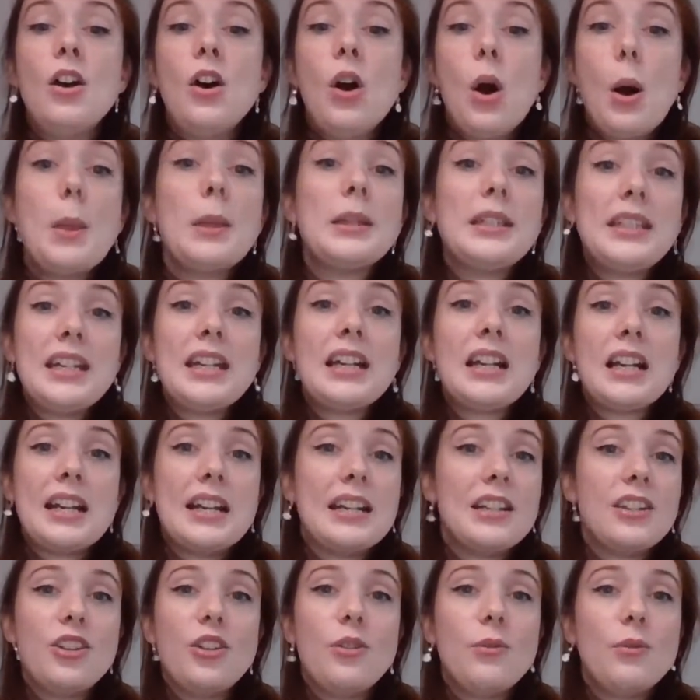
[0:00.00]
On the
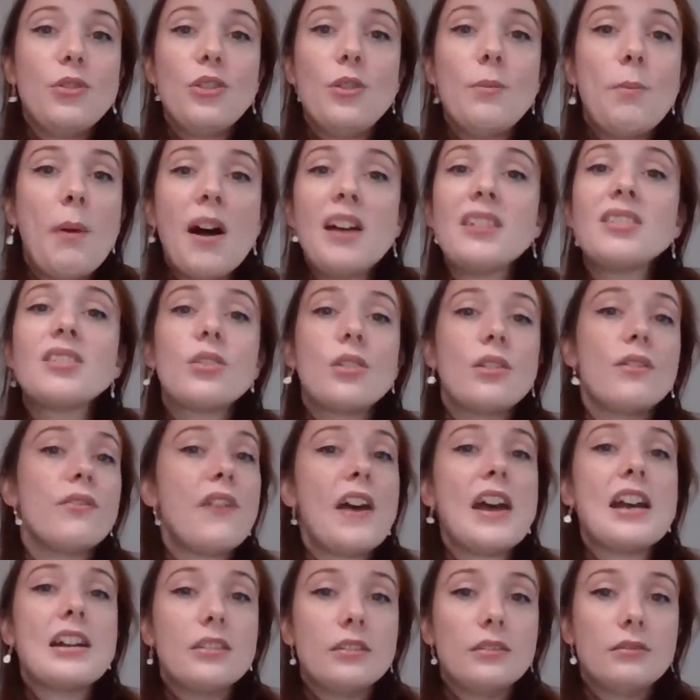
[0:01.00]
DClin, you pass or you
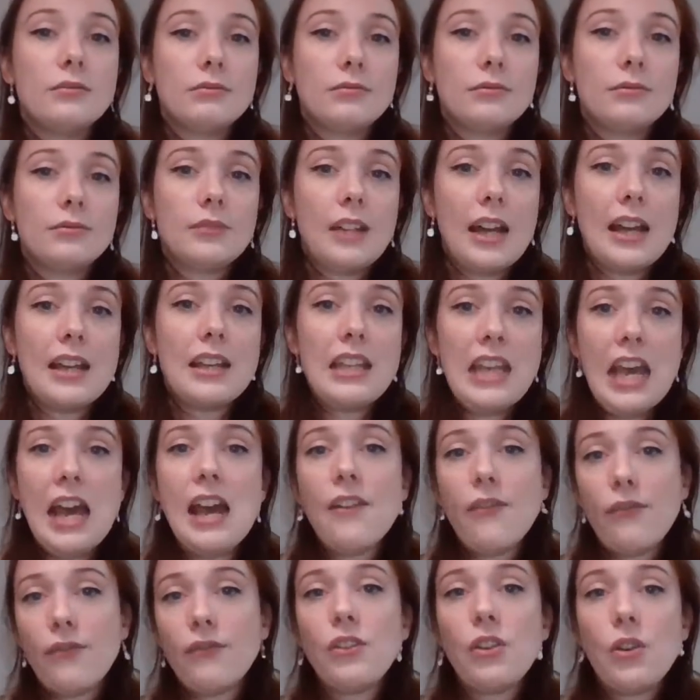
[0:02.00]
fail. Like,
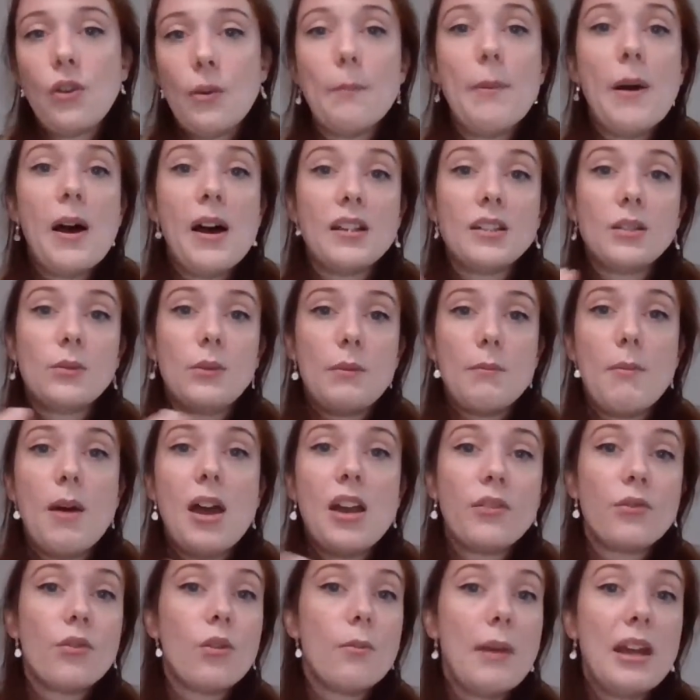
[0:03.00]
yeah, you can pass with
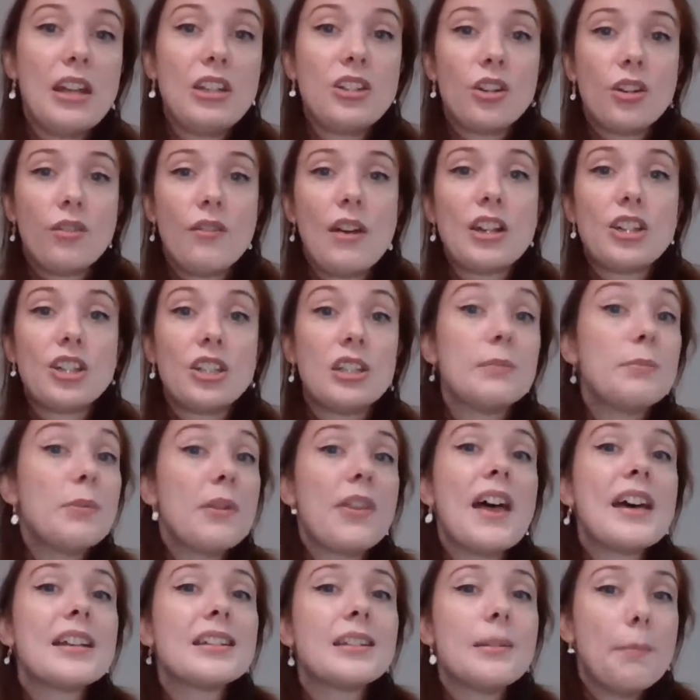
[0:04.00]
minor or major corrections, but
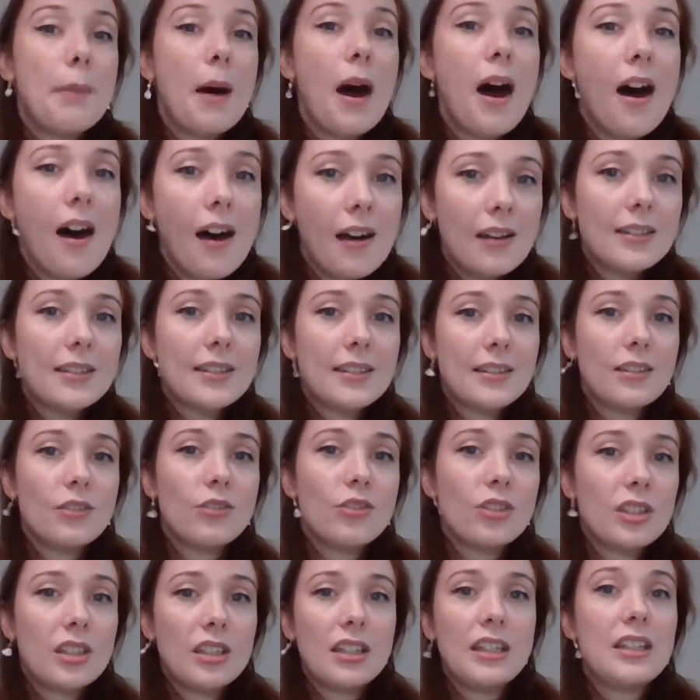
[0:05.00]
that's a pass. You
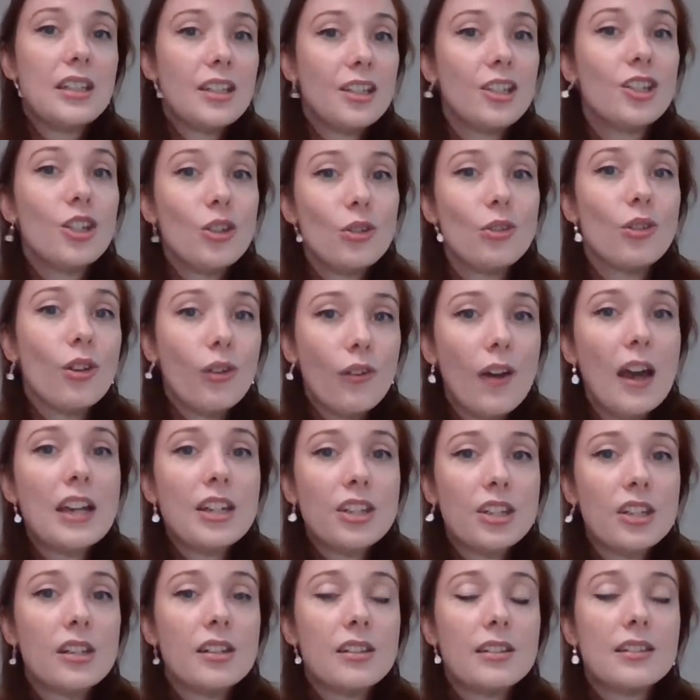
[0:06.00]
just need to do the
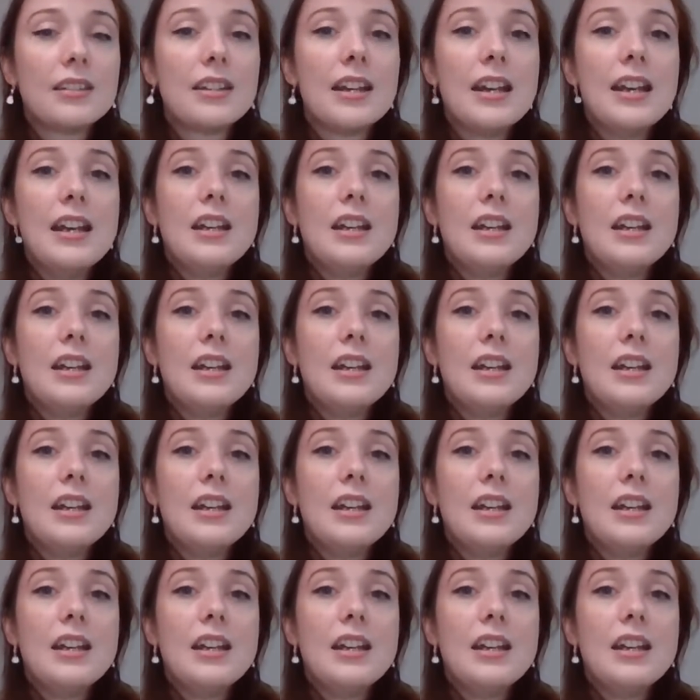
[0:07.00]
corrections.